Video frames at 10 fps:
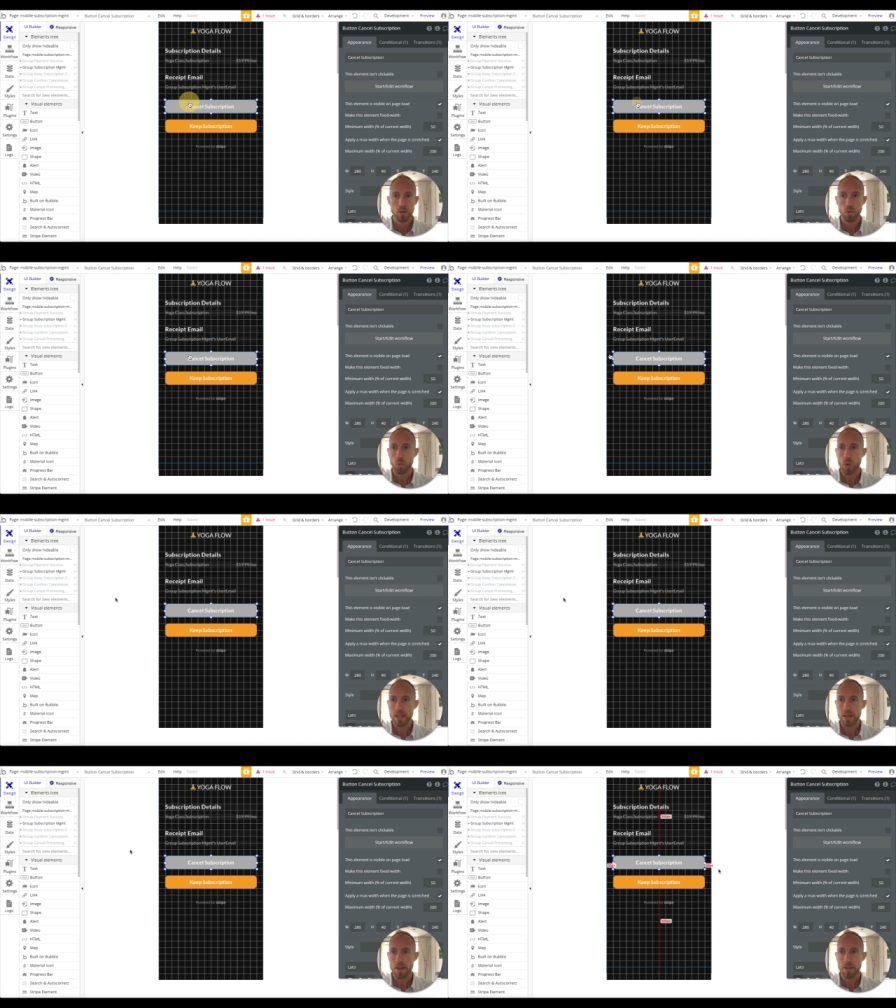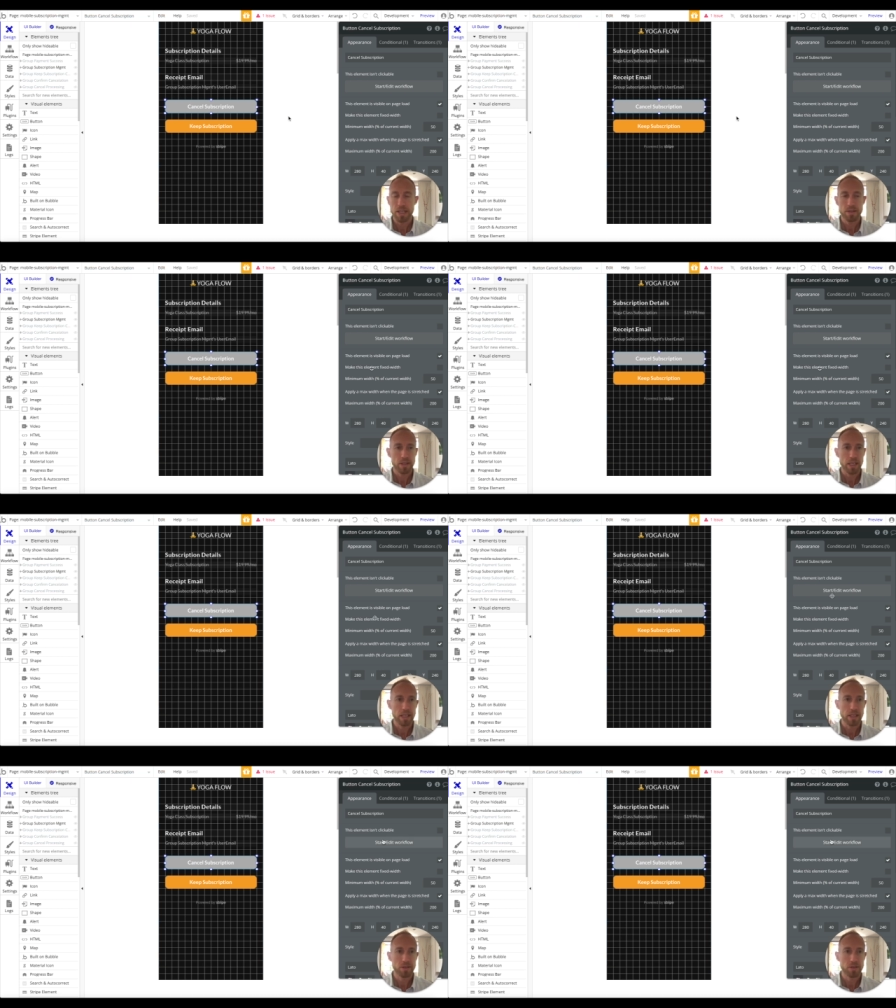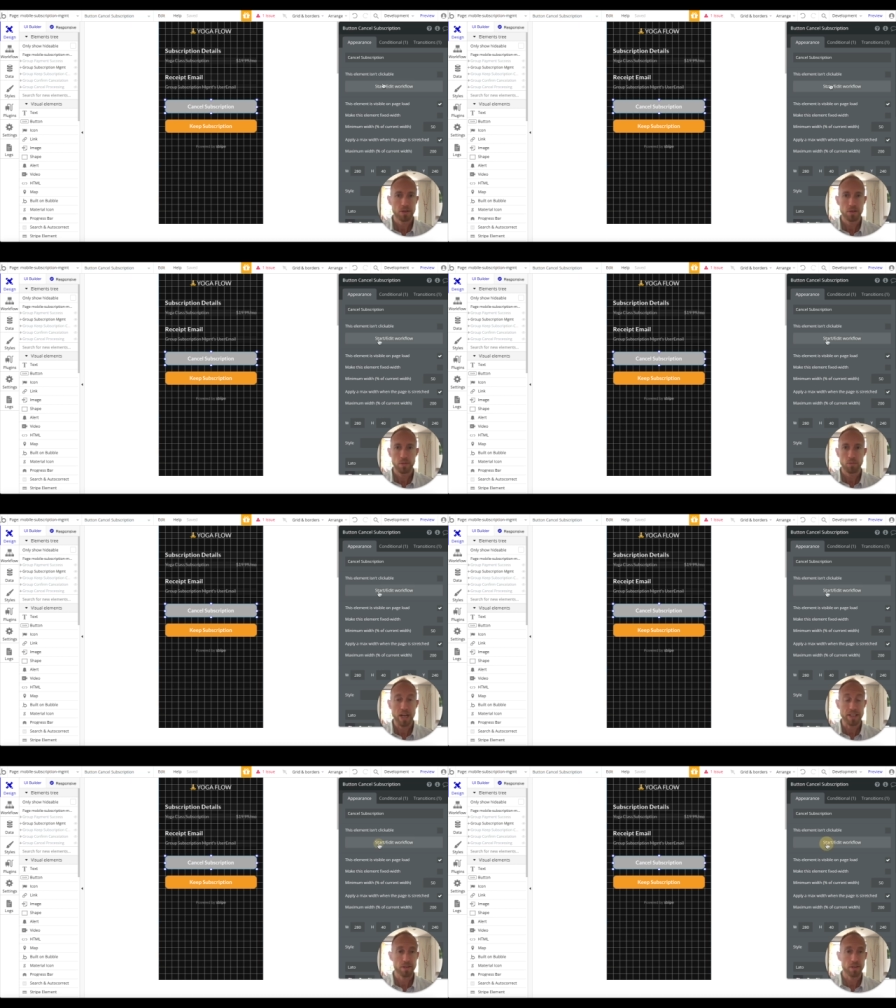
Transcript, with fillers: When this is pressed,